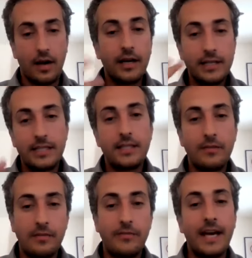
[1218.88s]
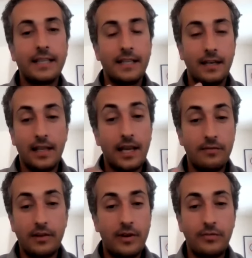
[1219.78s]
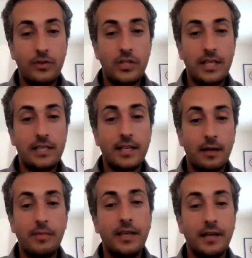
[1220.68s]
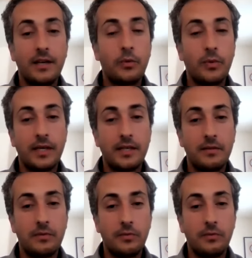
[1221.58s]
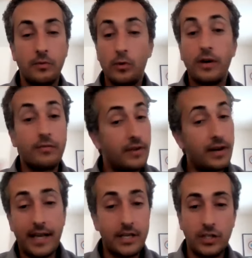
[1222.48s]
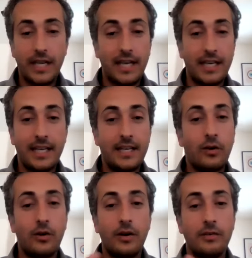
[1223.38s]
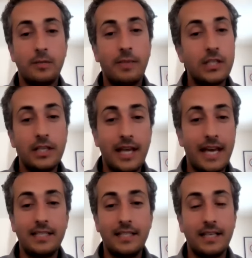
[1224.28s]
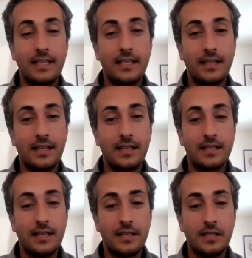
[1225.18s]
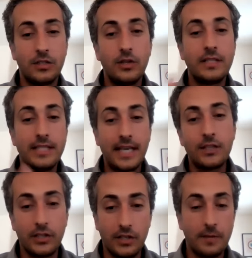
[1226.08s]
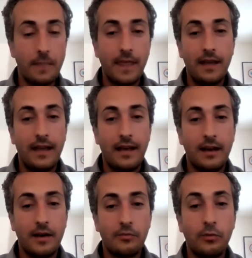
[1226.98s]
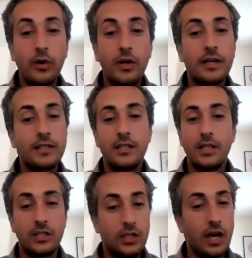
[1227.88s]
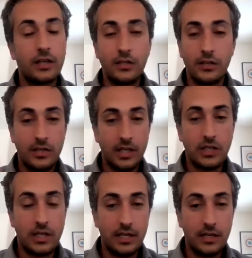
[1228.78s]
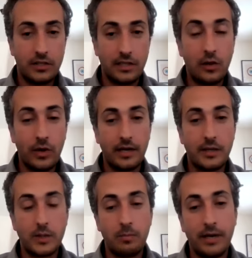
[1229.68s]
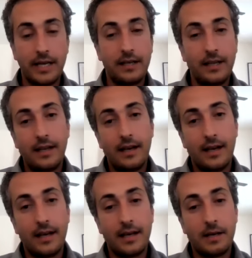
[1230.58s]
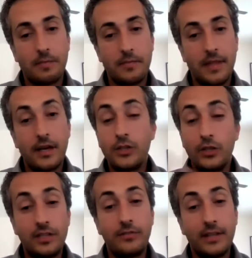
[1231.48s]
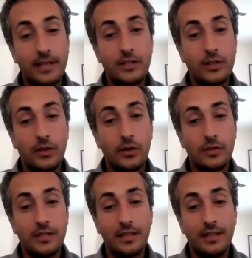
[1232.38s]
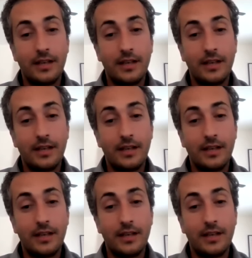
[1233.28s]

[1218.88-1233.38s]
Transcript: cognizant of the fact that a lot of our refugees come here with who are very educated or specialized in, in, in a certain sector of work, such as doctors, engineers, and lawyers, but um, their certificates don't